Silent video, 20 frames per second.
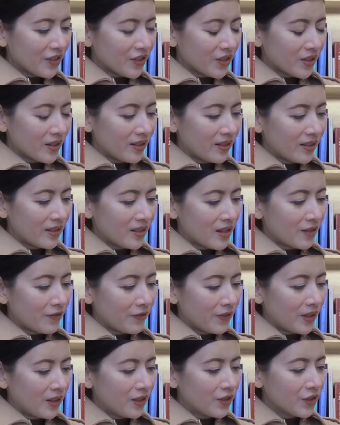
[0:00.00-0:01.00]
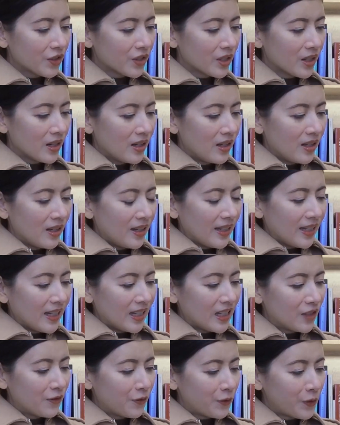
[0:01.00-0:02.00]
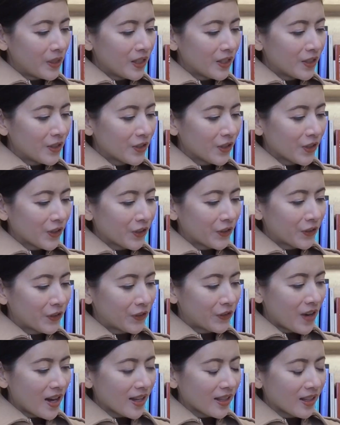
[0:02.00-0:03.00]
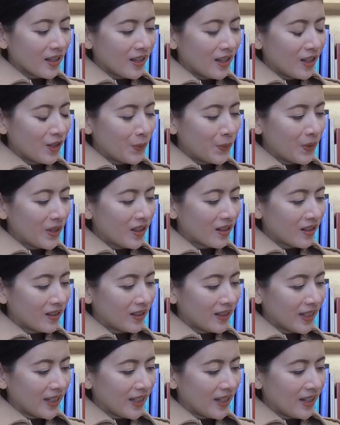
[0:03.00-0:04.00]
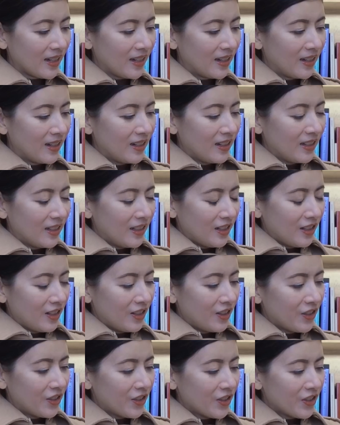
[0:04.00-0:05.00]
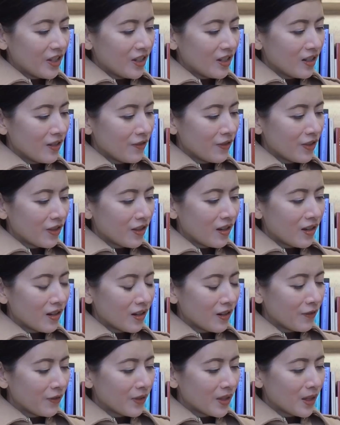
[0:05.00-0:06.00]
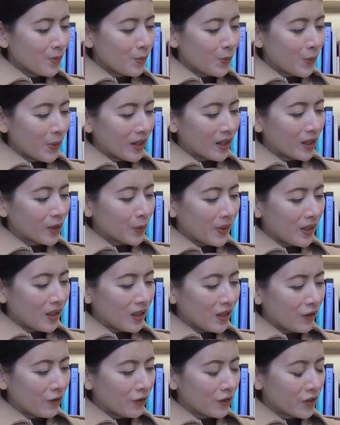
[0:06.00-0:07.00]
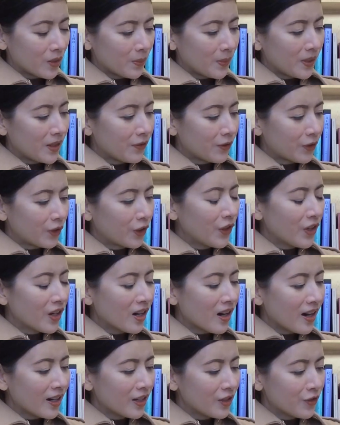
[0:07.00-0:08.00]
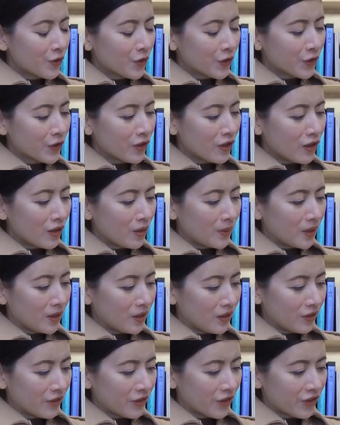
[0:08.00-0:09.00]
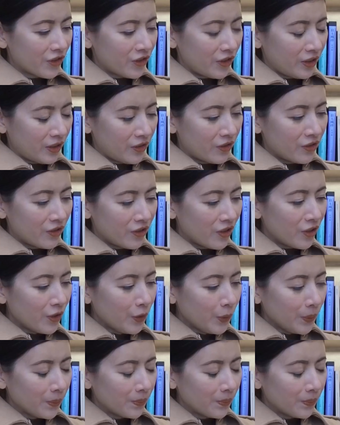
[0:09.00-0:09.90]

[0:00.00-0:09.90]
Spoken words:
said Filch, his voice cracking with glee. "Should have thought of them werewolves before you got in trouble, shouldn't you?"